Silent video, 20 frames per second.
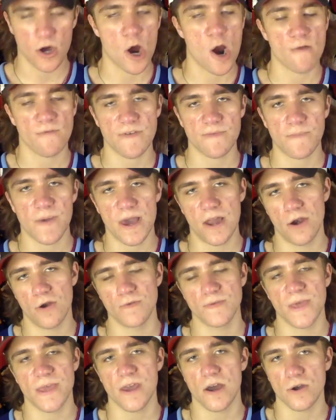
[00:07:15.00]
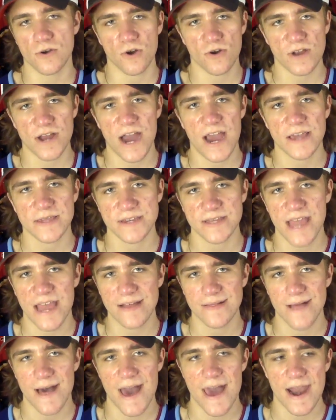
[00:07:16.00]
Harvey Penner, the younger guys in that
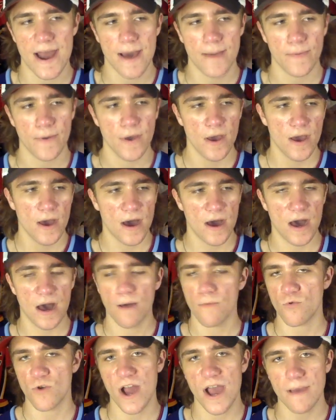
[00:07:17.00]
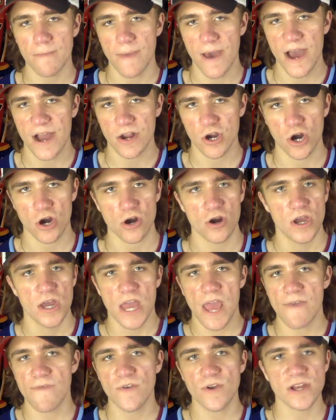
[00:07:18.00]
lineup, Reinbacher.
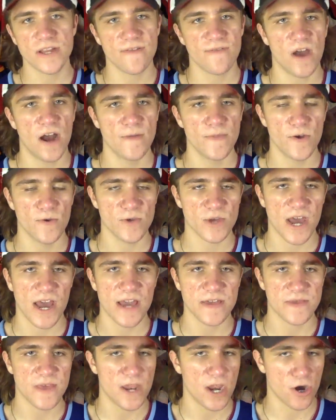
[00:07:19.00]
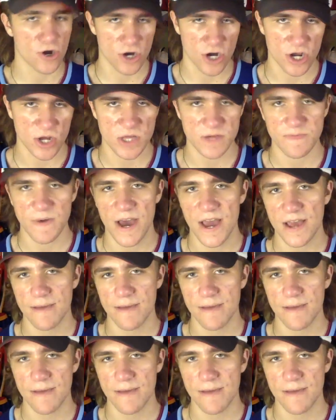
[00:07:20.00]
If you can develop those guys, then you're in a good spot.